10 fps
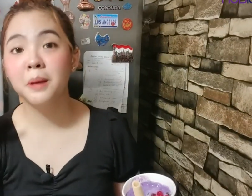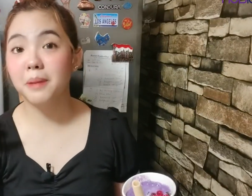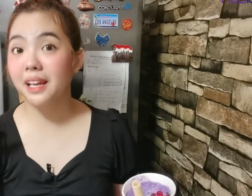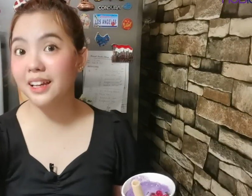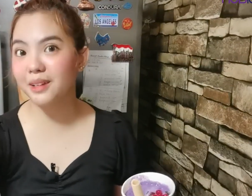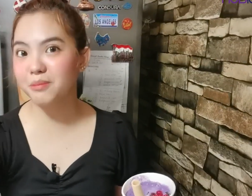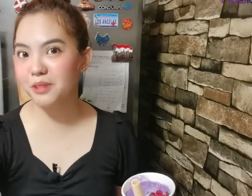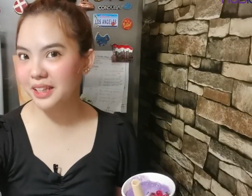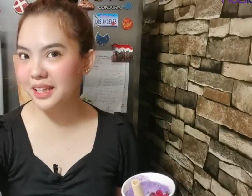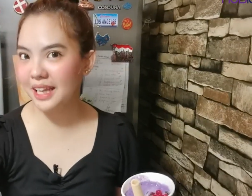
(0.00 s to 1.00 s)
But I am
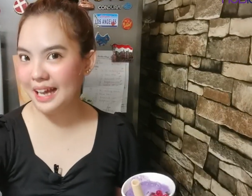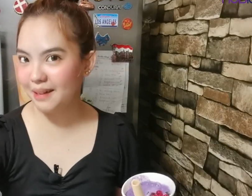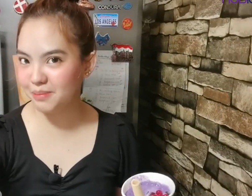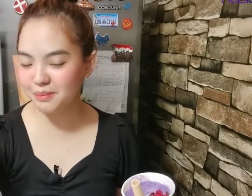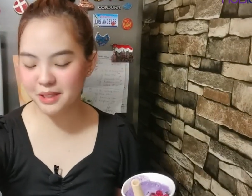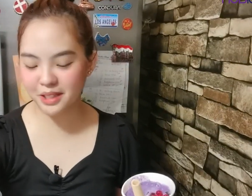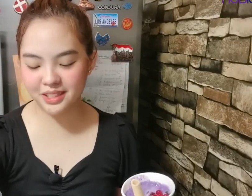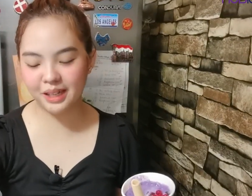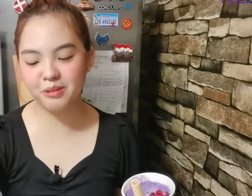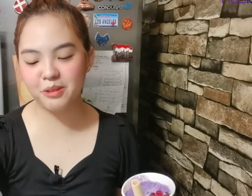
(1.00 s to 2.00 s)
really happy because
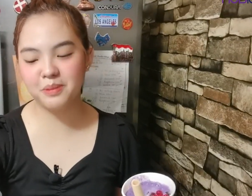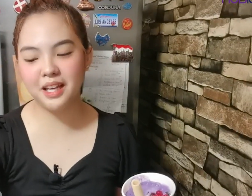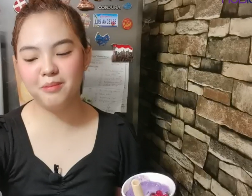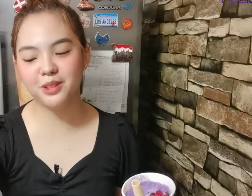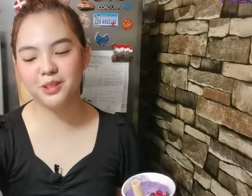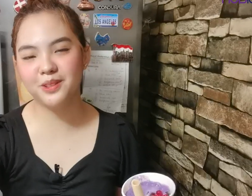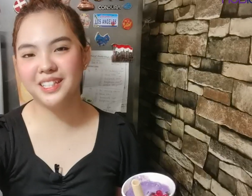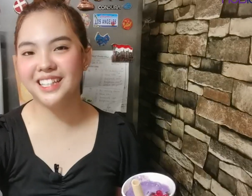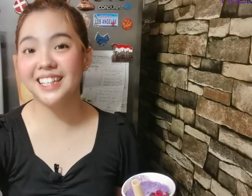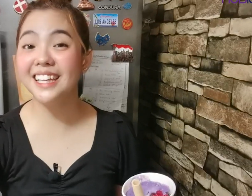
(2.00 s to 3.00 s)
I will be able to
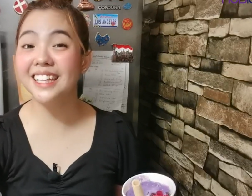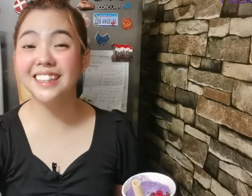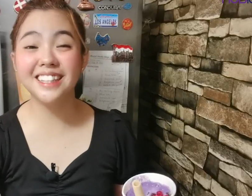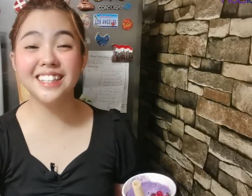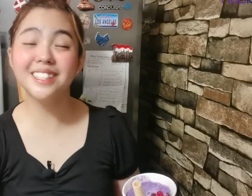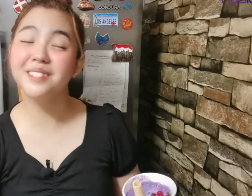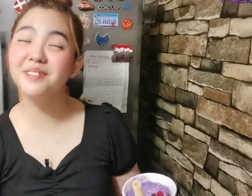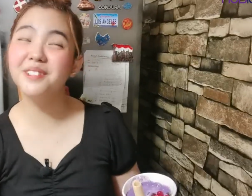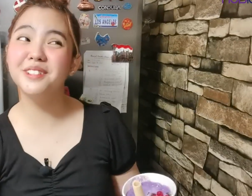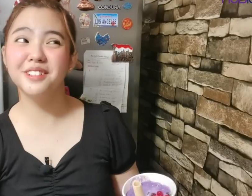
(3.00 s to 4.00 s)
really eat this
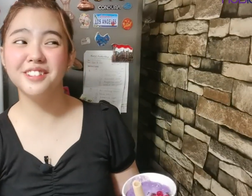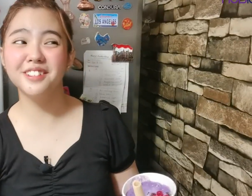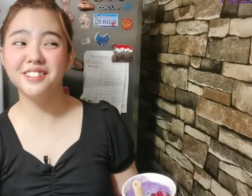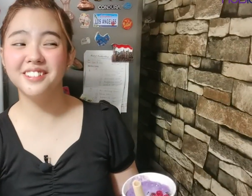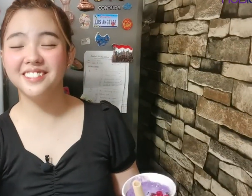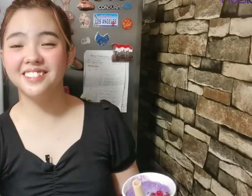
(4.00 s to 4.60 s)
food.